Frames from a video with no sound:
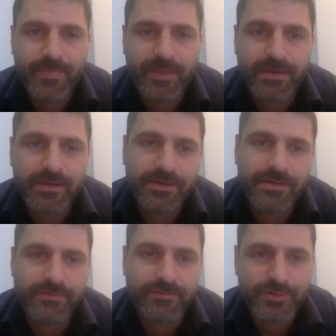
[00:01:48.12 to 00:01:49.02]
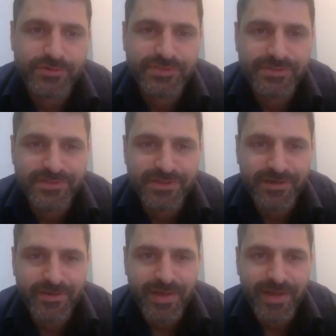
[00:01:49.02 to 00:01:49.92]
And of course, it's
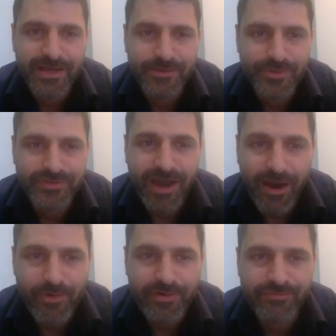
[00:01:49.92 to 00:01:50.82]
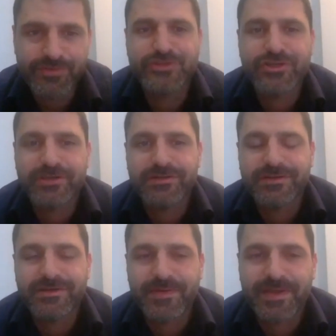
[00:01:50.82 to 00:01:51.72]
aligned with our vision
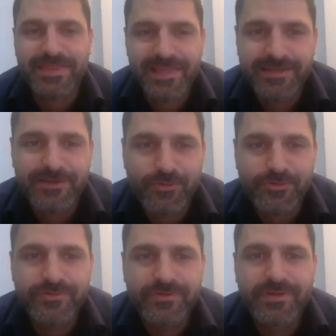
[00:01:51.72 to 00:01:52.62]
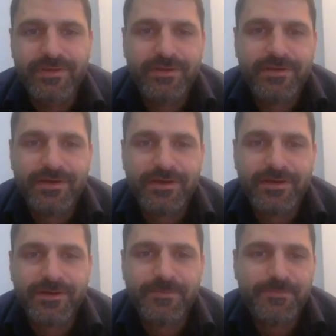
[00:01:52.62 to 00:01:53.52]
at Lendlord
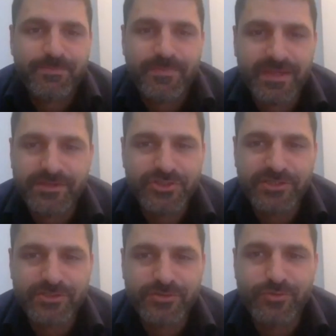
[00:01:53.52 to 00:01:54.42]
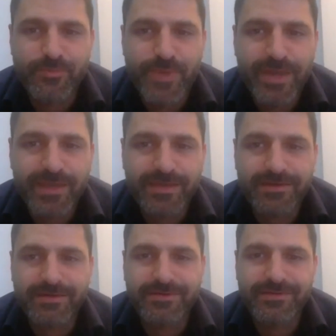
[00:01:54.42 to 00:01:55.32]
um, just to make
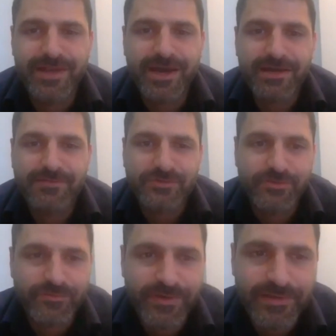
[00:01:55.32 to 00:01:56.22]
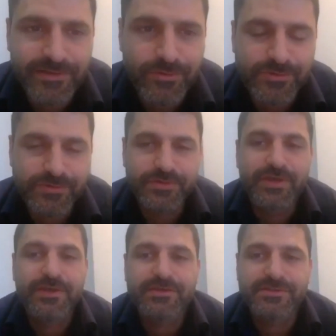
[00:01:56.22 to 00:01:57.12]
the lives of landlords
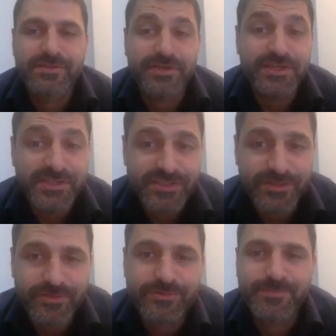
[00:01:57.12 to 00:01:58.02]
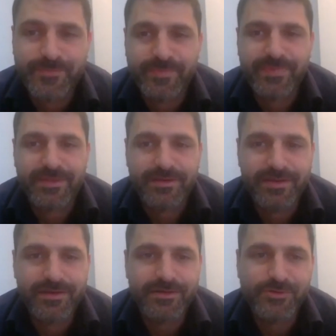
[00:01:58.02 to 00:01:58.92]
easier
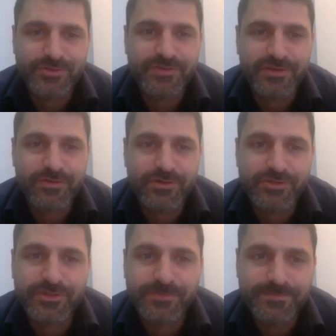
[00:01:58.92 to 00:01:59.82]
using technology.